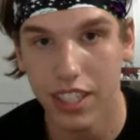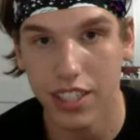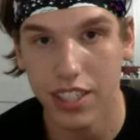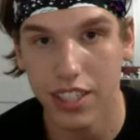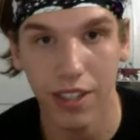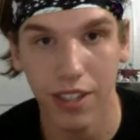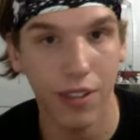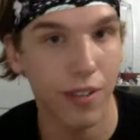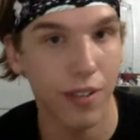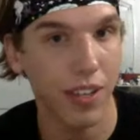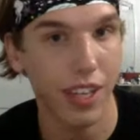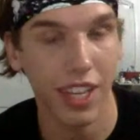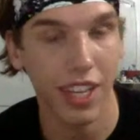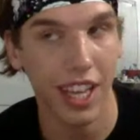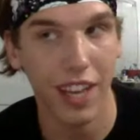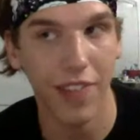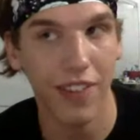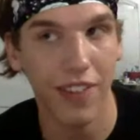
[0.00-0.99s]
So
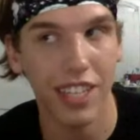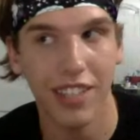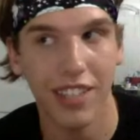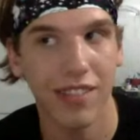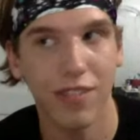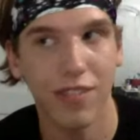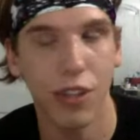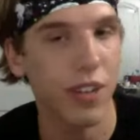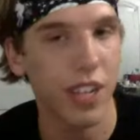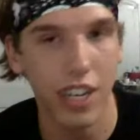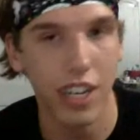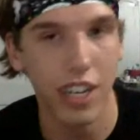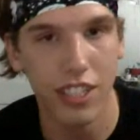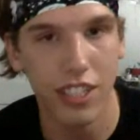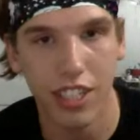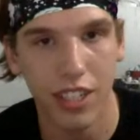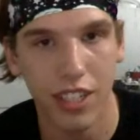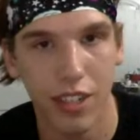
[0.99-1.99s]
even 2
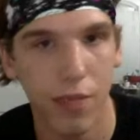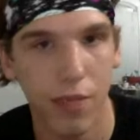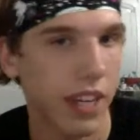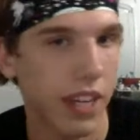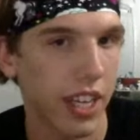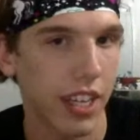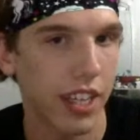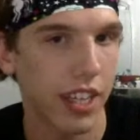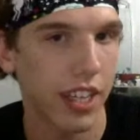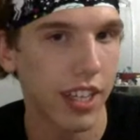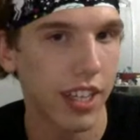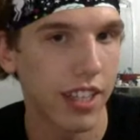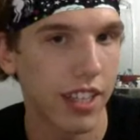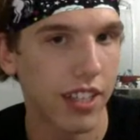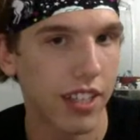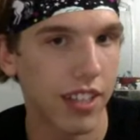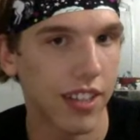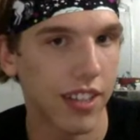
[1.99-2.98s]
years into hooping,
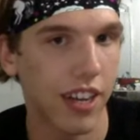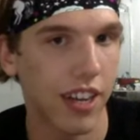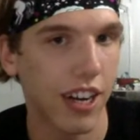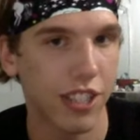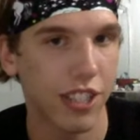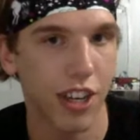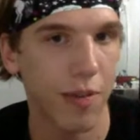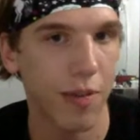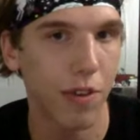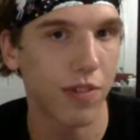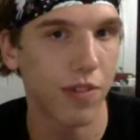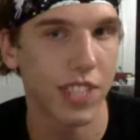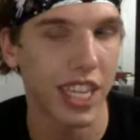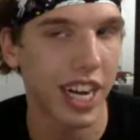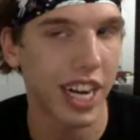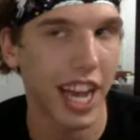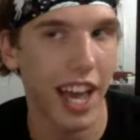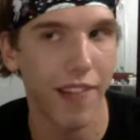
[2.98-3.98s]
there are certain moves
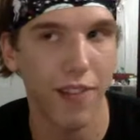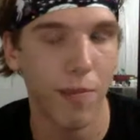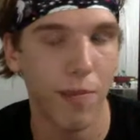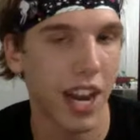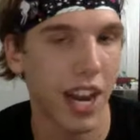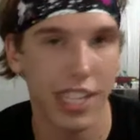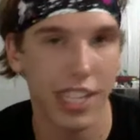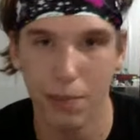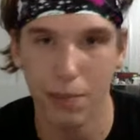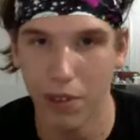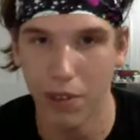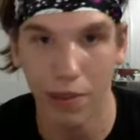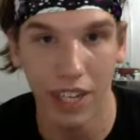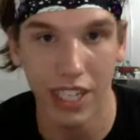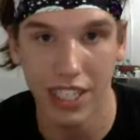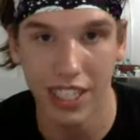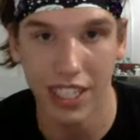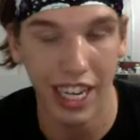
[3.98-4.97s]
that I haven't practiced both
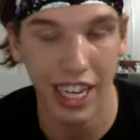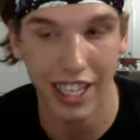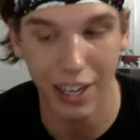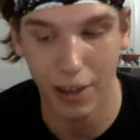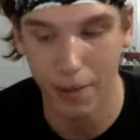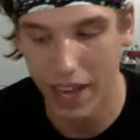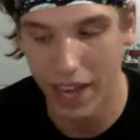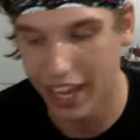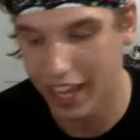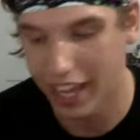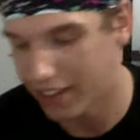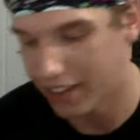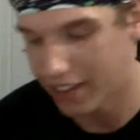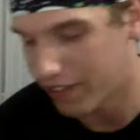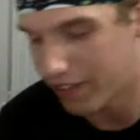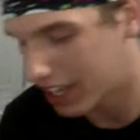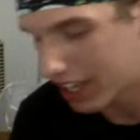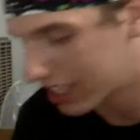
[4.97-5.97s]
ways that I need to go back and
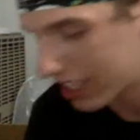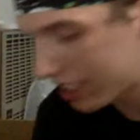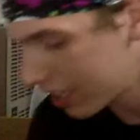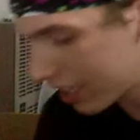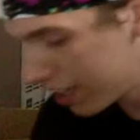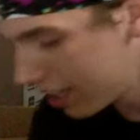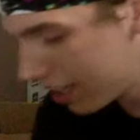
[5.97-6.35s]
fix.